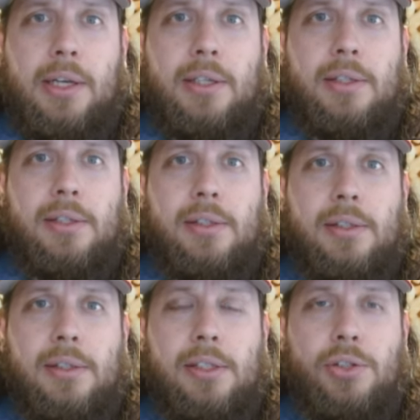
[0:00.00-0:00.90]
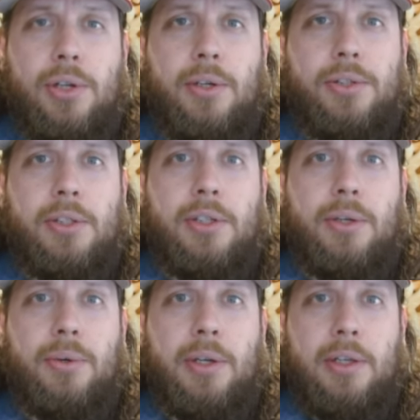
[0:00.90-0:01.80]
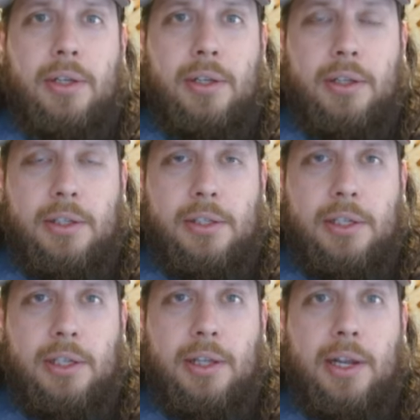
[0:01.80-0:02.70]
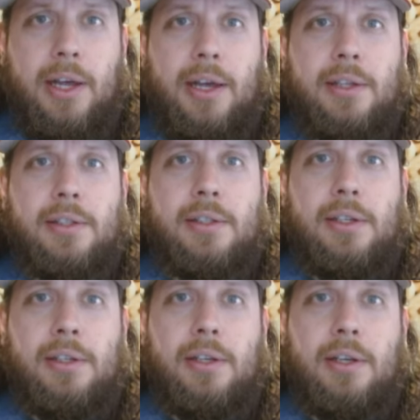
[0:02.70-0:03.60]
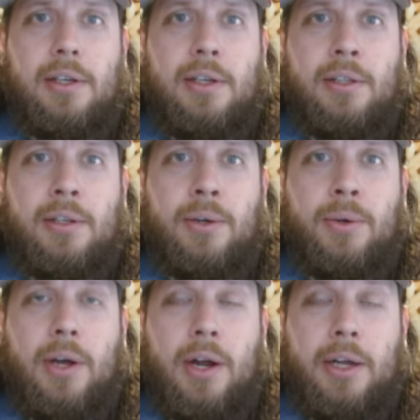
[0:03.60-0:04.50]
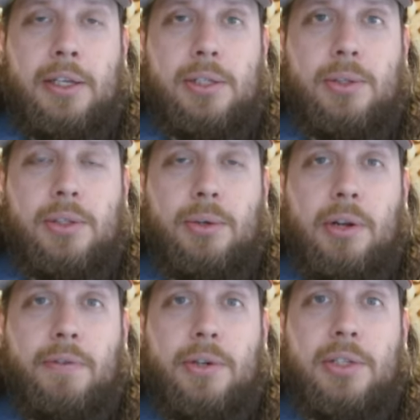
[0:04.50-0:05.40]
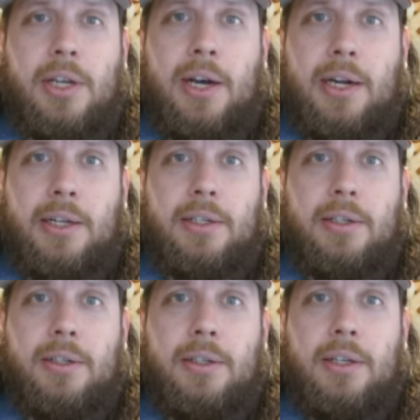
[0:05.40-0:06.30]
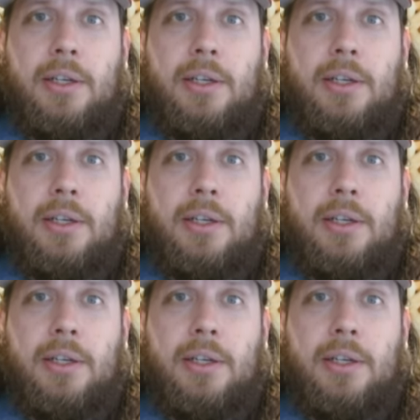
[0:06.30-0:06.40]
Because in Charleston, Illinois, the city that has Illinois, uh, Eastern Illinois University on it,